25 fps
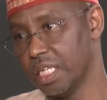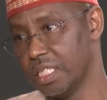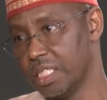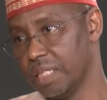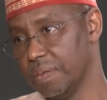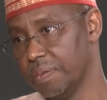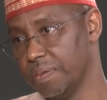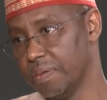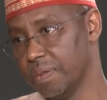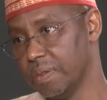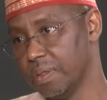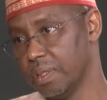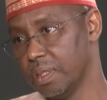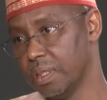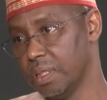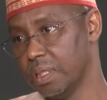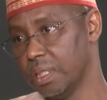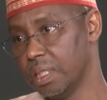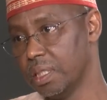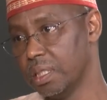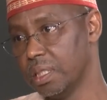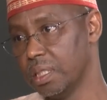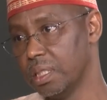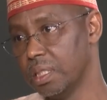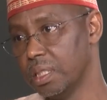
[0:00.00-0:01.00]
And there are
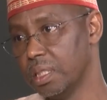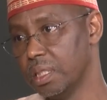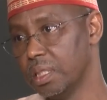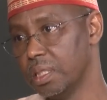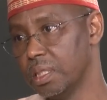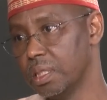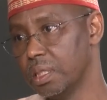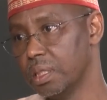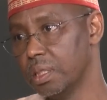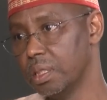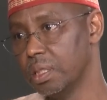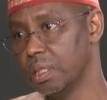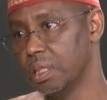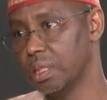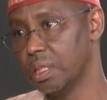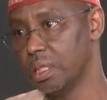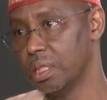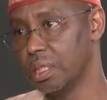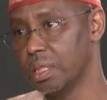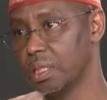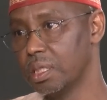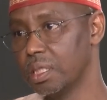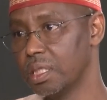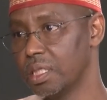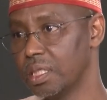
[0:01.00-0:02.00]
cries of
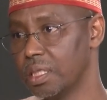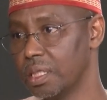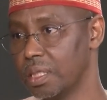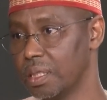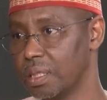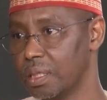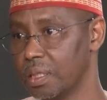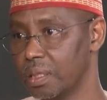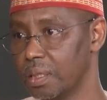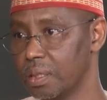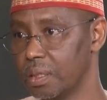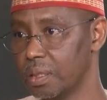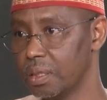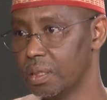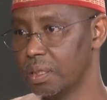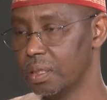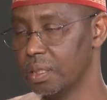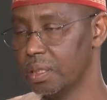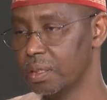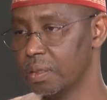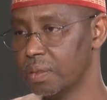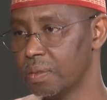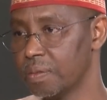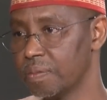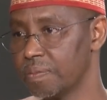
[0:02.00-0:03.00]
injustice in the APC,
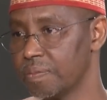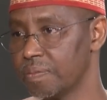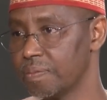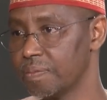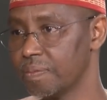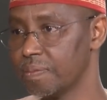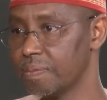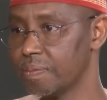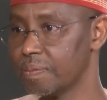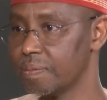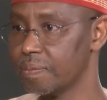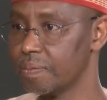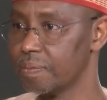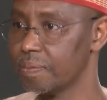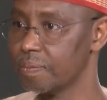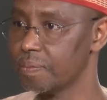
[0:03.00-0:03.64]
including from